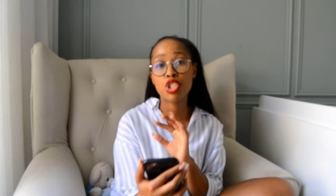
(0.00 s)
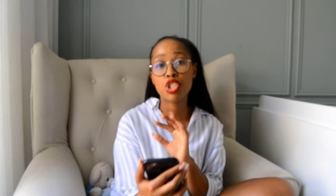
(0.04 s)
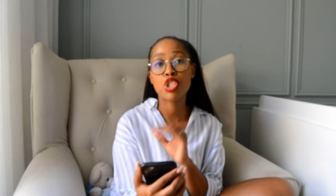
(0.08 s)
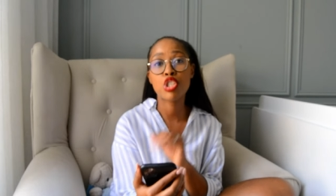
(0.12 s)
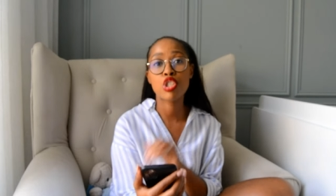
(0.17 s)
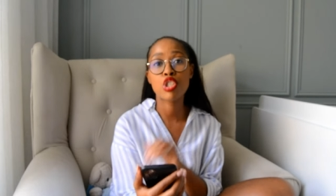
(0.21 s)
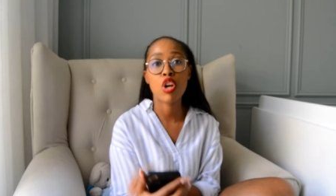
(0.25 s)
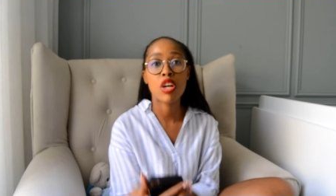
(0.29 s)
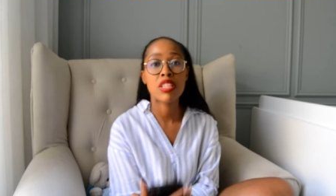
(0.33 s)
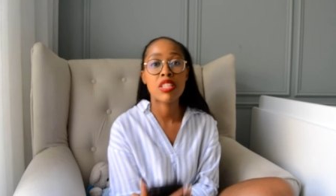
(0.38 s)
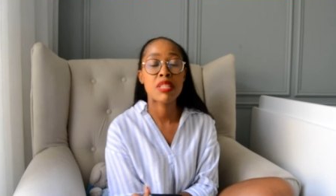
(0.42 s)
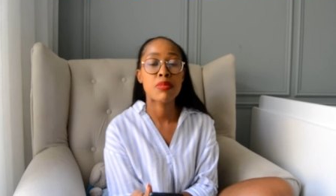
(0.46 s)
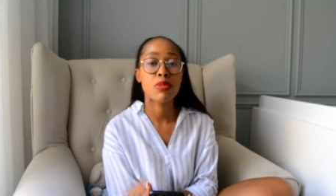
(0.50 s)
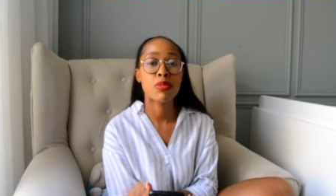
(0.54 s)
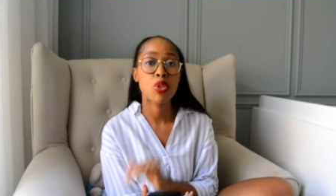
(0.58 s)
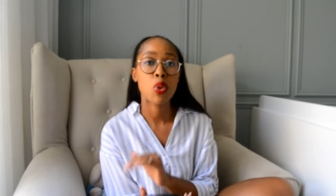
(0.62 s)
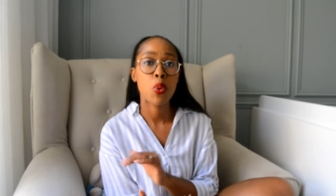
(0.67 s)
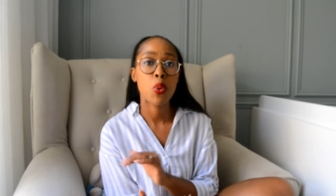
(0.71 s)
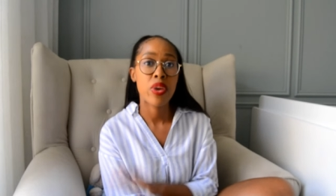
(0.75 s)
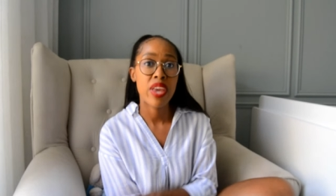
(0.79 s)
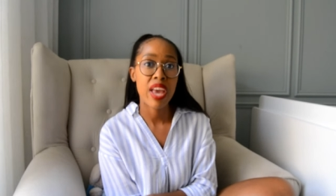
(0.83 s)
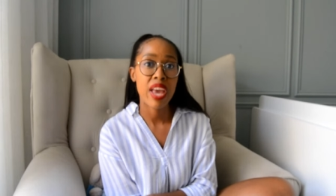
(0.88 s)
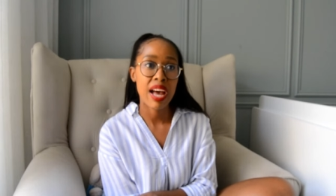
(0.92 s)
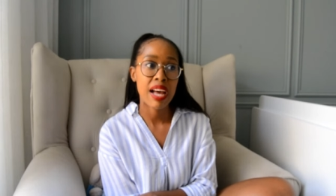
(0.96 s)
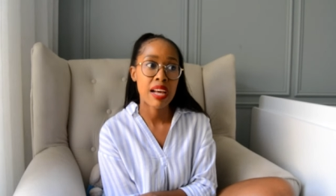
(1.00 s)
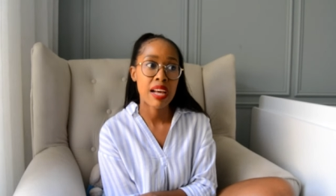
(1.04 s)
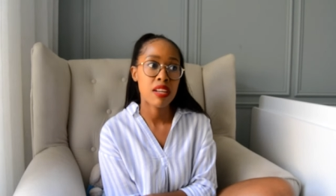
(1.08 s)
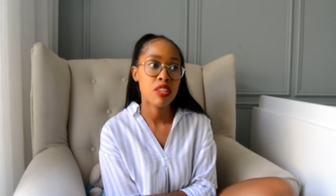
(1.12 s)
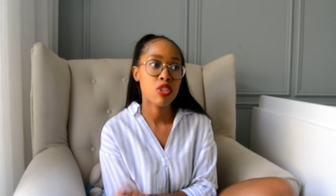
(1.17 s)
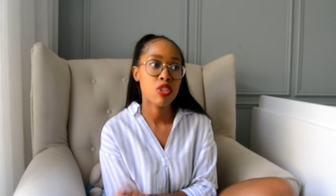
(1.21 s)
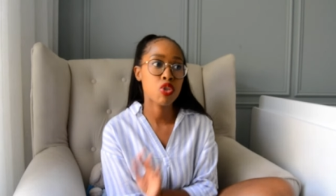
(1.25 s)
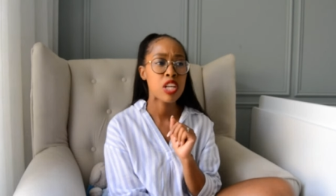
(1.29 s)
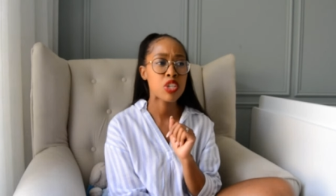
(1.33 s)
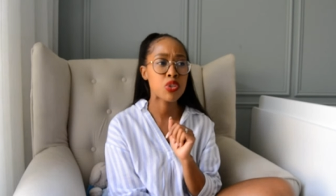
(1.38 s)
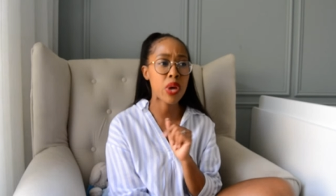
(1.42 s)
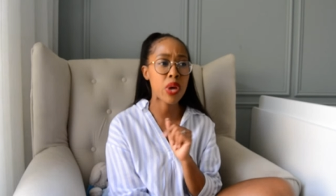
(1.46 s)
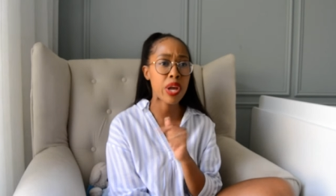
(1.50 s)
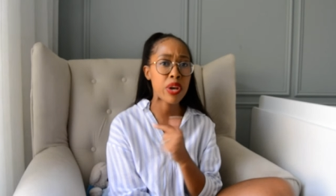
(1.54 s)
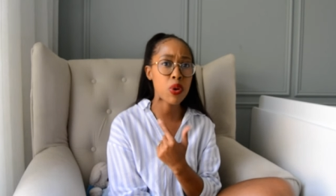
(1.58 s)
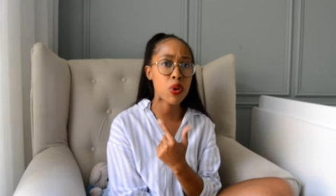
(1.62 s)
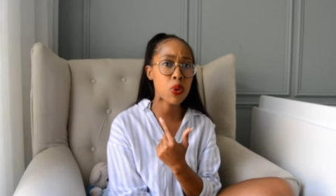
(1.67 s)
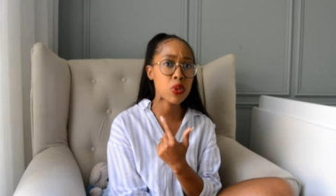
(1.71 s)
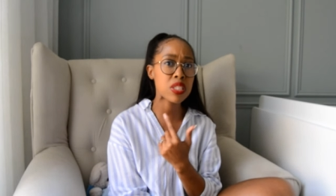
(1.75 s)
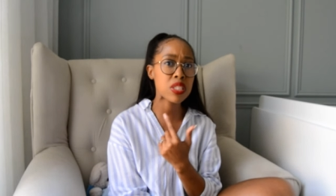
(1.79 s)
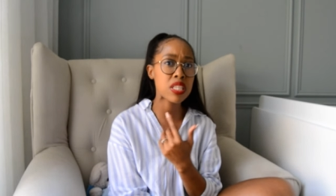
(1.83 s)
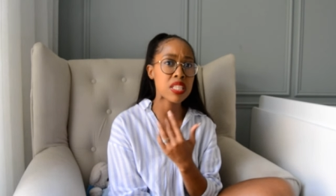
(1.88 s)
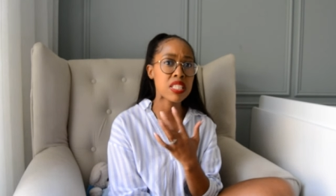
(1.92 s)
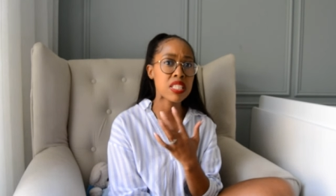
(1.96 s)
why did you start him so young?
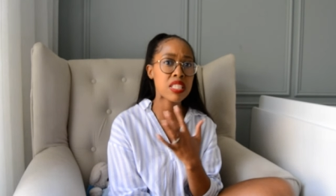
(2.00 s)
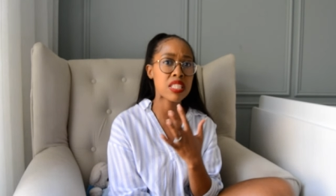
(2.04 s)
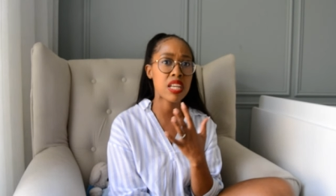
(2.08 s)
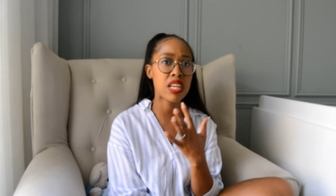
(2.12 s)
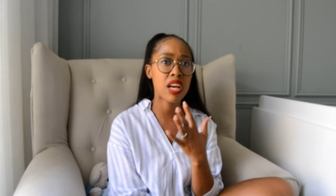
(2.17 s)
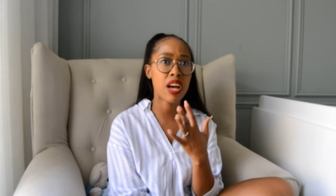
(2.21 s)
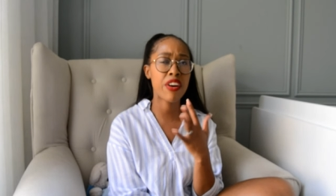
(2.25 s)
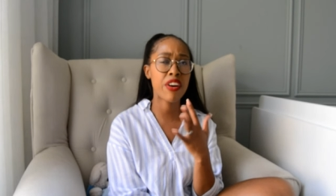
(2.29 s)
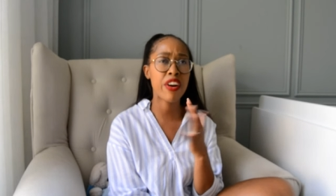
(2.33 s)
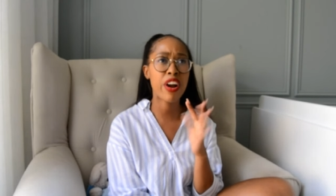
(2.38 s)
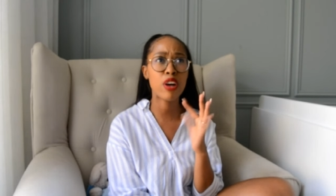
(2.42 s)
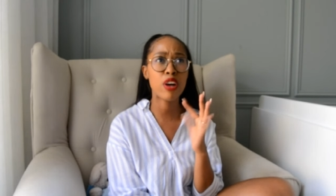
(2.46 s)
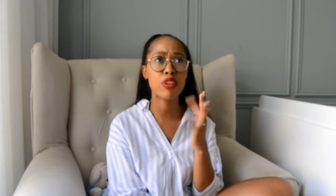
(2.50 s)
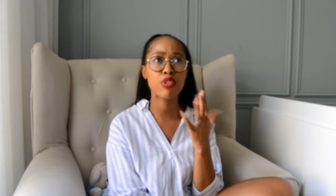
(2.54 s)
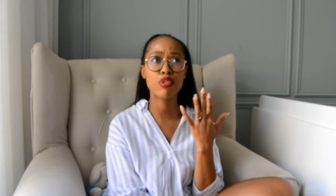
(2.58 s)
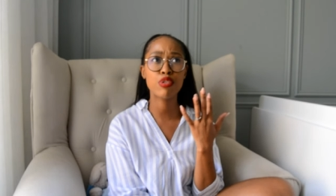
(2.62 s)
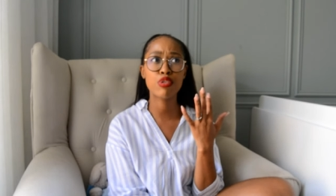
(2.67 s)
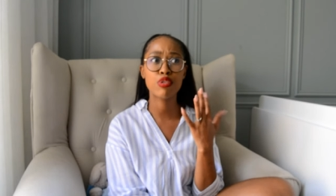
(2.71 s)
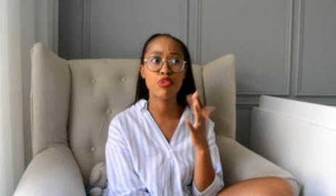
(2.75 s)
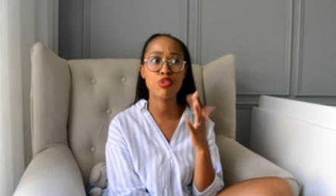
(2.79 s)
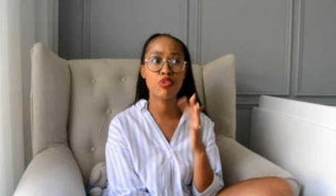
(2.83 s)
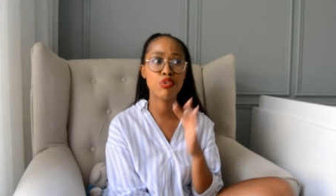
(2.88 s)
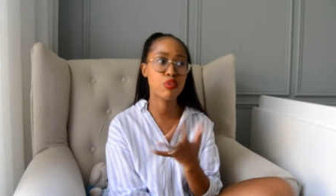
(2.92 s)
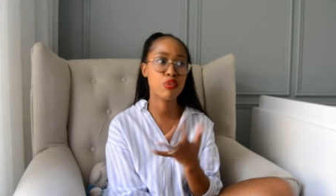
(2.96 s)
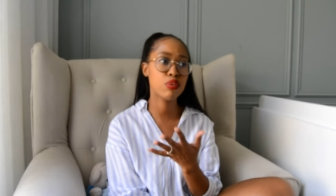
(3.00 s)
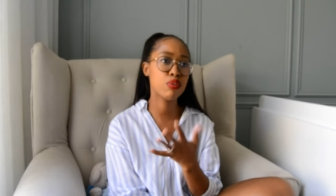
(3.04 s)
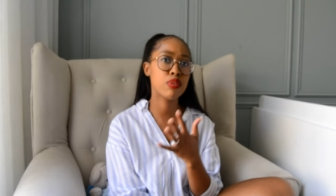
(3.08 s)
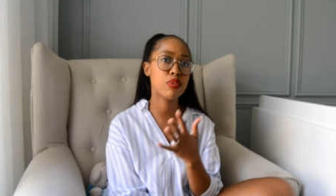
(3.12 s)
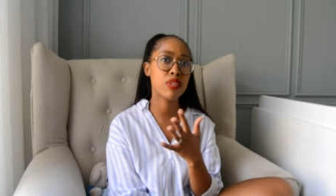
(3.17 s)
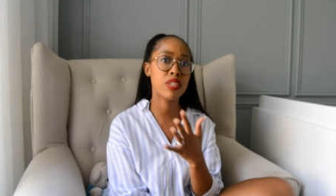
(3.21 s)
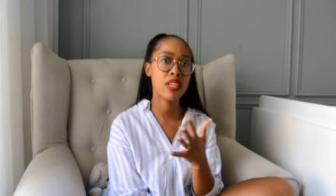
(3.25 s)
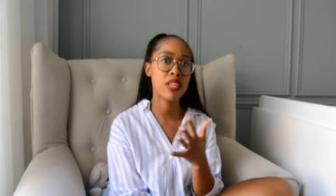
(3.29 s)
So I noticed around